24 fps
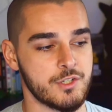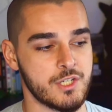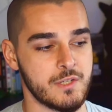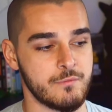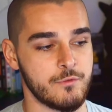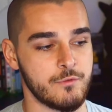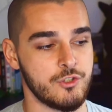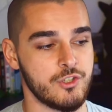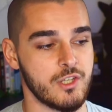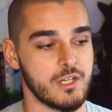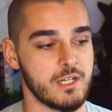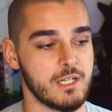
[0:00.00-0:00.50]

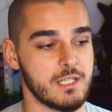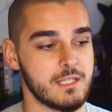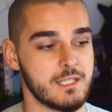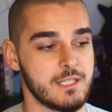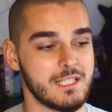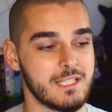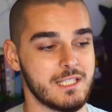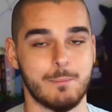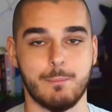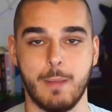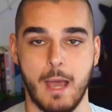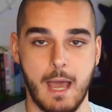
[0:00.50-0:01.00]
have you done
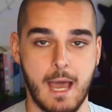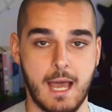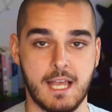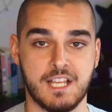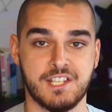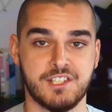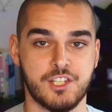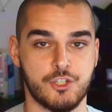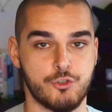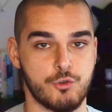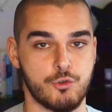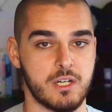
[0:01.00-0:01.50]
anything in the
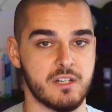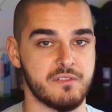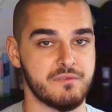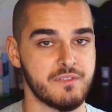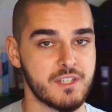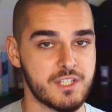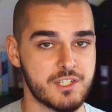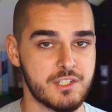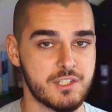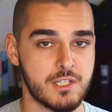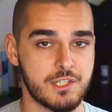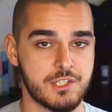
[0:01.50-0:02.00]
past trying to
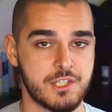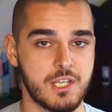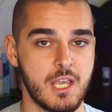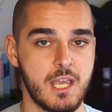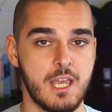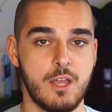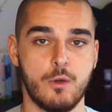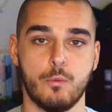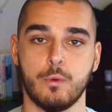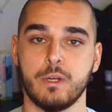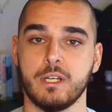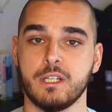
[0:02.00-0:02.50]
fix this?
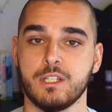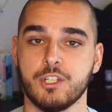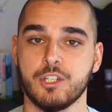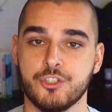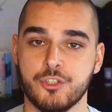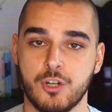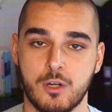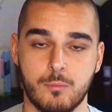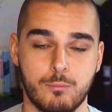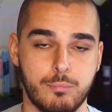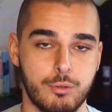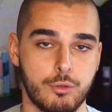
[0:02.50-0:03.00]
We need to
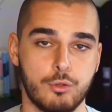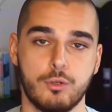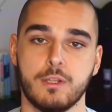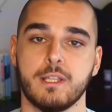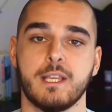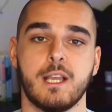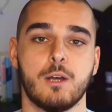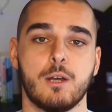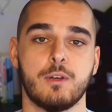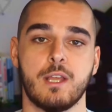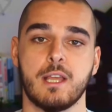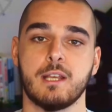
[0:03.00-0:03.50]
start
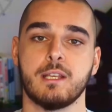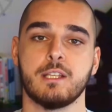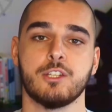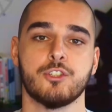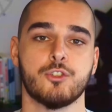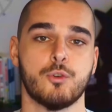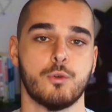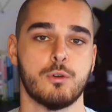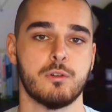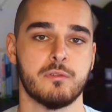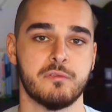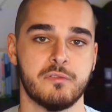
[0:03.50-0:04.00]
pulling out any
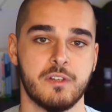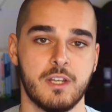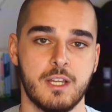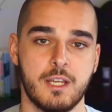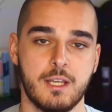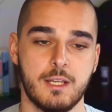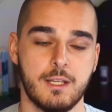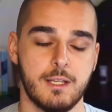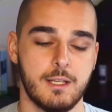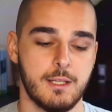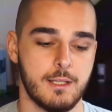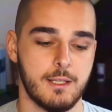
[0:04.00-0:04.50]
sort of
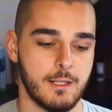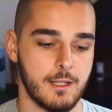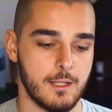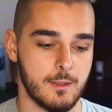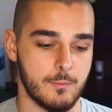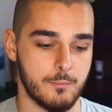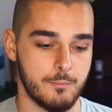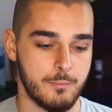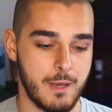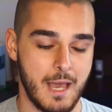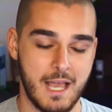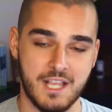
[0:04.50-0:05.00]

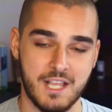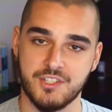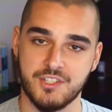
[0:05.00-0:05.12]
past